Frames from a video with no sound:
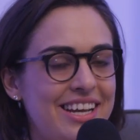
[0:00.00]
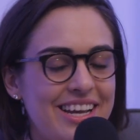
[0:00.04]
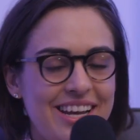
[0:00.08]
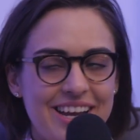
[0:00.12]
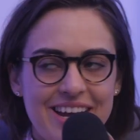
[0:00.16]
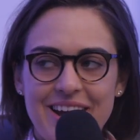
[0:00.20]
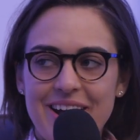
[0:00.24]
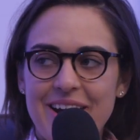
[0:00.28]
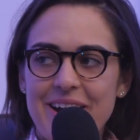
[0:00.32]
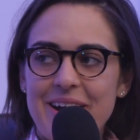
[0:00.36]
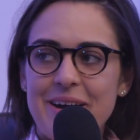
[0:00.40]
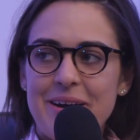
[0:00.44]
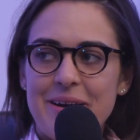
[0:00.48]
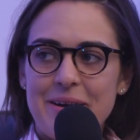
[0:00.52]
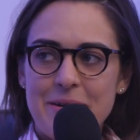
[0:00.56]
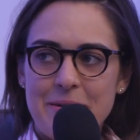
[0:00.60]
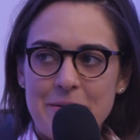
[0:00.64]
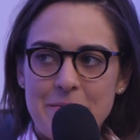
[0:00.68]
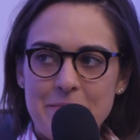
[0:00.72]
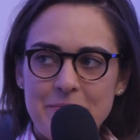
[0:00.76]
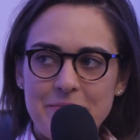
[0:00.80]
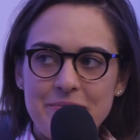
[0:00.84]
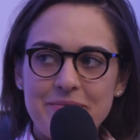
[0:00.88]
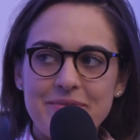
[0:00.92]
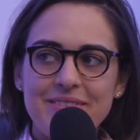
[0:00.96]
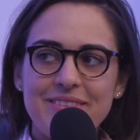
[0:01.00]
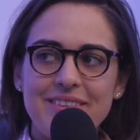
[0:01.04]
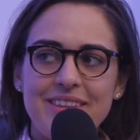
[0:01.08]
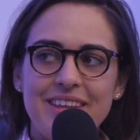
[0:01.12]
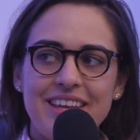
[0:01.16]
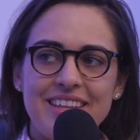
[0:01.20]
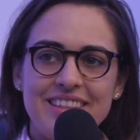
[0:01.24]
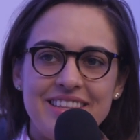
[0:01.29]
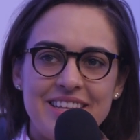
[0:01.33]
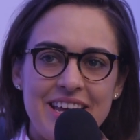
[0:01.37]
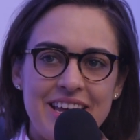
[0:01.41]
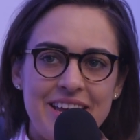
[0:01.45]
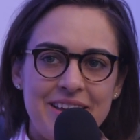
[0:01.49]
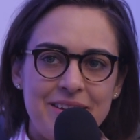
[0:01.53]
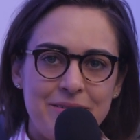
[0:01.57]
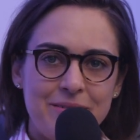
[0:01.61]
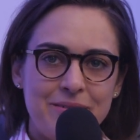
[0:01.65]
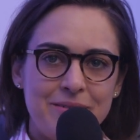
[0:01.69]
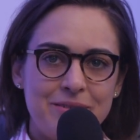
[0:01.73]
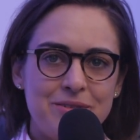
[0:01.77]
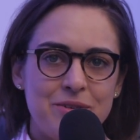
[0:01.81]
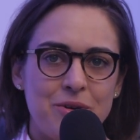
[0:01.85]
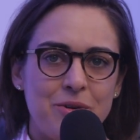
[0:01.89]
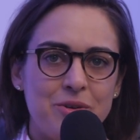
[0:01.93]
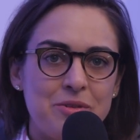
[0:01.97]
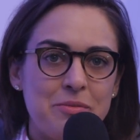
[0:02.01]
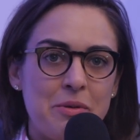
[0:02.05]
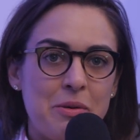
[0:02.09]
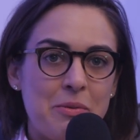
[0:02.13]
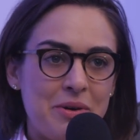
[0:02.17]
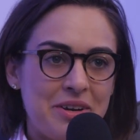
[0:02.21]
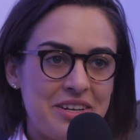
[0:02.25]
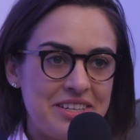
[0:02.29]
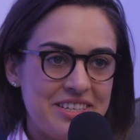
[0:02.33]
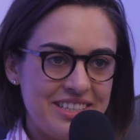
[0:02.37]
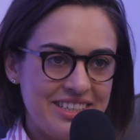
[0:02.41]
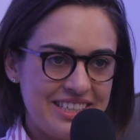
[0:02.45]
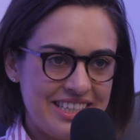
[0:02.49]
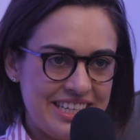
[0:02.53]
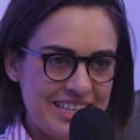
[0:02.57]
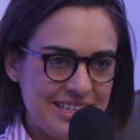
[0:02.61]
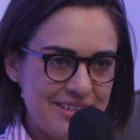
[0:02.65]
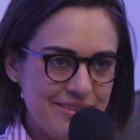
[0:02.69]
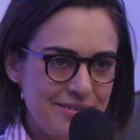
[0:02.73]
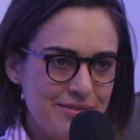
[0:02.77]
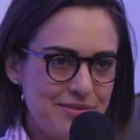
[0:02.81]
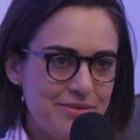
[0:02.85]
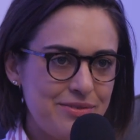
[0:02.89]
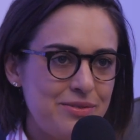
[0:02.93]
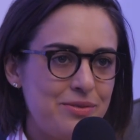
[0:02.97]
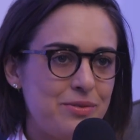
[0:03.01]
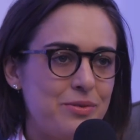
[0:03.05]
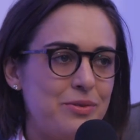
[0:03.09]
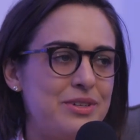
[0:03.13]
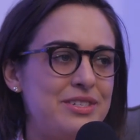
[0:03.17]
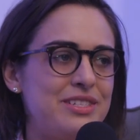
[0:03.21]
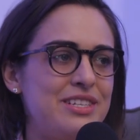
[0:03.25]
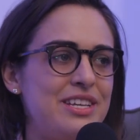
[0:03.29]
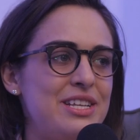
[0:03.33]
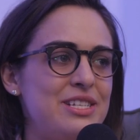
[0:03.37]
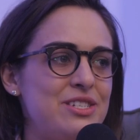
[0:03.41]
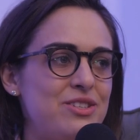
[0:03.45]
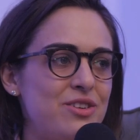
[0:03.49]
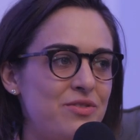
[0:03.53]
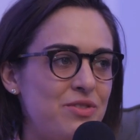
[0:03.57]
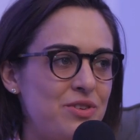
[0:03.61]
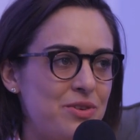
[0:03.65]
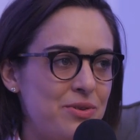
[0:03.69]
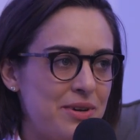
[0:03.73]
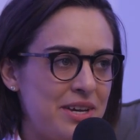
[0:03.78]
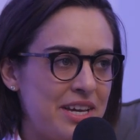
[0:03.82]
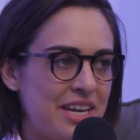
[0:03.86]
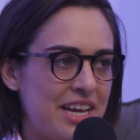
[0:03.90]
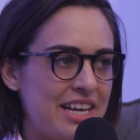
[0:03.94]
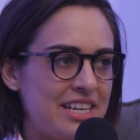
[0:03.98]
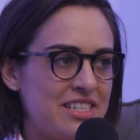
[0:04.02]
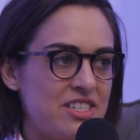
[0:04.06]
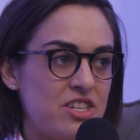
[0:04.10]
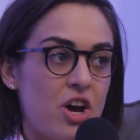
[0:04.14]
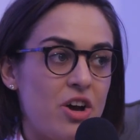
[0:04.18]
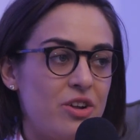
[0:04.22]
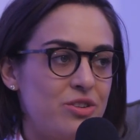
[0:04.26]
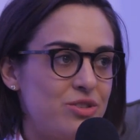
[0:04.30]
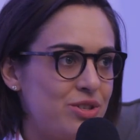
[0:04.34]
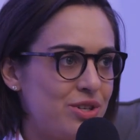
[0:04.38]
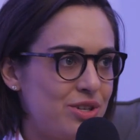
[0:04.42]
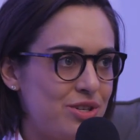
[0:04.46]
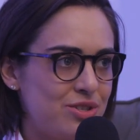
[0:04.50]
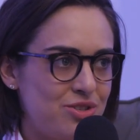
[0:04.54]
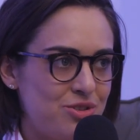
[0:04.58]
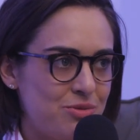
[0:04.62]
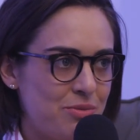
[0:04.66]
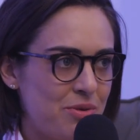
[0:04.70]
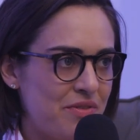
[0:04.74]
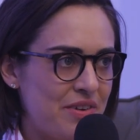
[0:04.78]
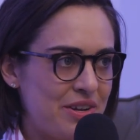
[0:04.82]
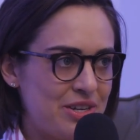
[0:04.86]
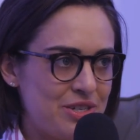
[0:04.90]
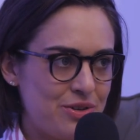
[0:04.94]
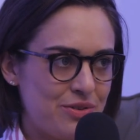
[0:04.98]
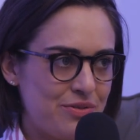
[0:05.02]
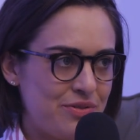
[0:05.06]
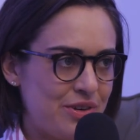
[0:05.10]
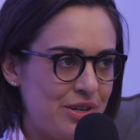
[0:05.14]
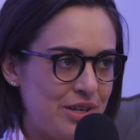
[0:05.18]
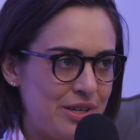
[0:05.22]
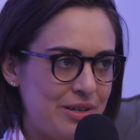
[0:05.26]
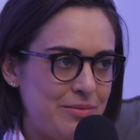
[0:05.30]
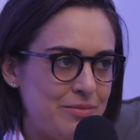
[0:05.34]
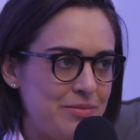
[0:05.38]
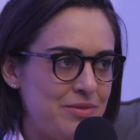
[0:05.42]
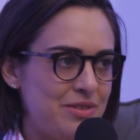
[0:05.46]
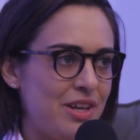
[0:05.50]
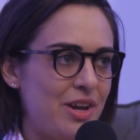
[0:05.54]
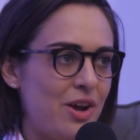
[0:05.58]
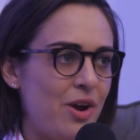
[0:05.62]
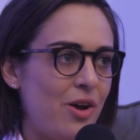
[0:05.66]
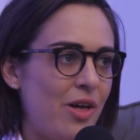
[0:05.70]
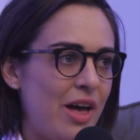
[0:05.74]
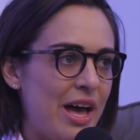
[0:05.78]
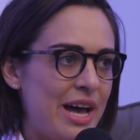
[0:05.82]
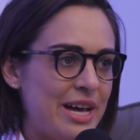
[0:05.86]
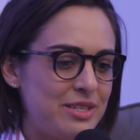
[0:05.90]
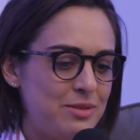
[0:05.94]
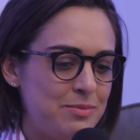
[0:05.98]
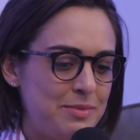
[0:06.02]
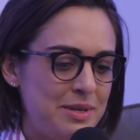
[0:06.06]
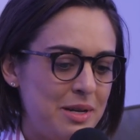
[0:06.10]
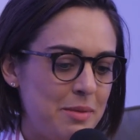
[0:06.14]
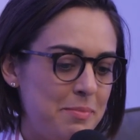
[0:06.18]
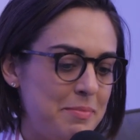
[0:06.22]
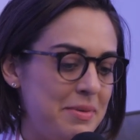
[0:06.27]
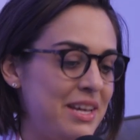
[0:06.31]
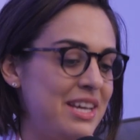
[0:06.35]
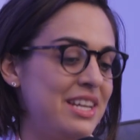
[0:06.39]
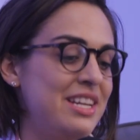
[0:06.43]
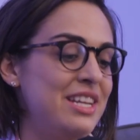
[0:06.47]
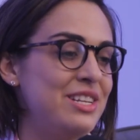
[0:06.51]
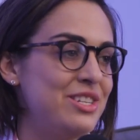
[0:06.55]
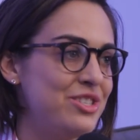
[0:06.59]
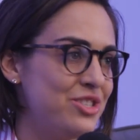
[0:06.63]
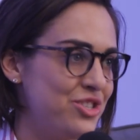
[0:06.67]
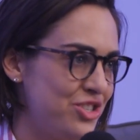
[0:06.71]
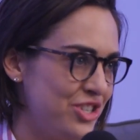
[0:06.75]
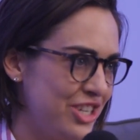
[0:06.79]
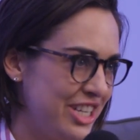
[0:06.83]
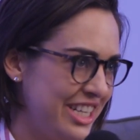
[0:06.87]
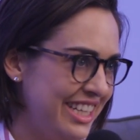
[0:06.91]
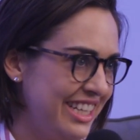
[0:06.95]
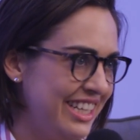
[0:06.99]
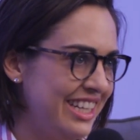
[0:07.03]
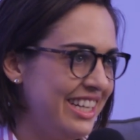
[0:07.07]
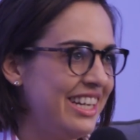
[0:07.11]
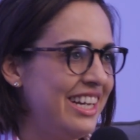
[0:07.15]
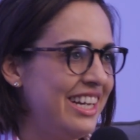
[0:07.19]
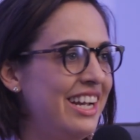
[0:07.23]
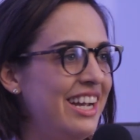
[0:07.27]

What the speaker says: And then told him I wanted to leave, was interviewing at tons of consumer venture firms. They all asked me to pick an industry.